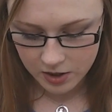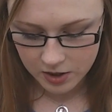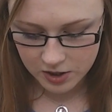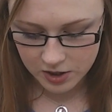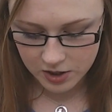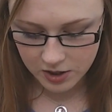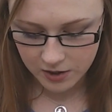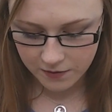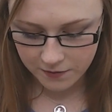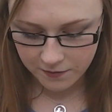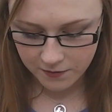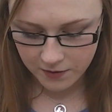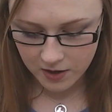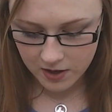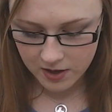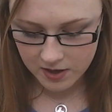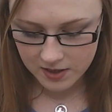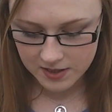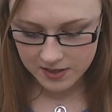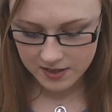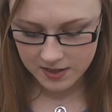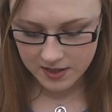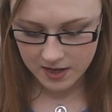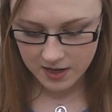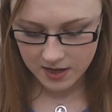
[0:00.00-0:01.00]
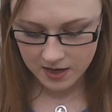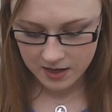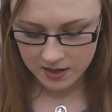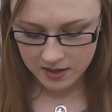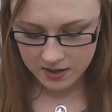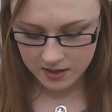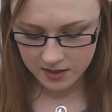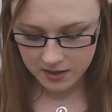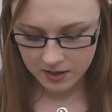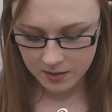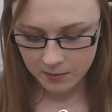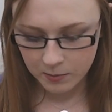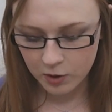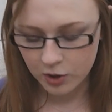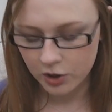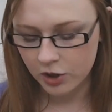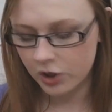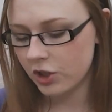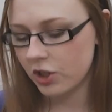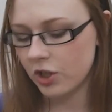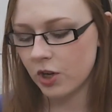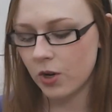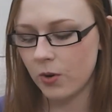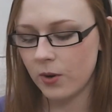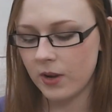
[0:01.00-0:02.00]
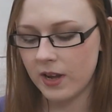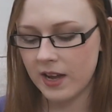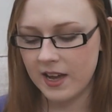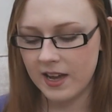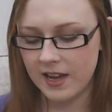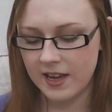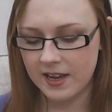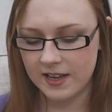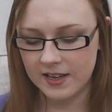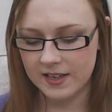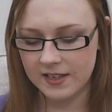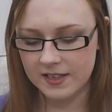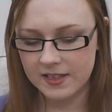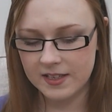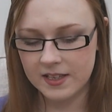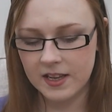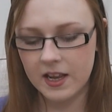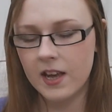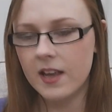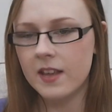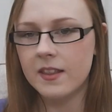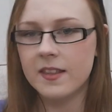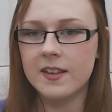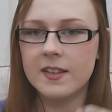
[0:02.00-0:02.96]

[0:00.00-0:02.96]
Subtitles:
So the first thing I'm going to show you is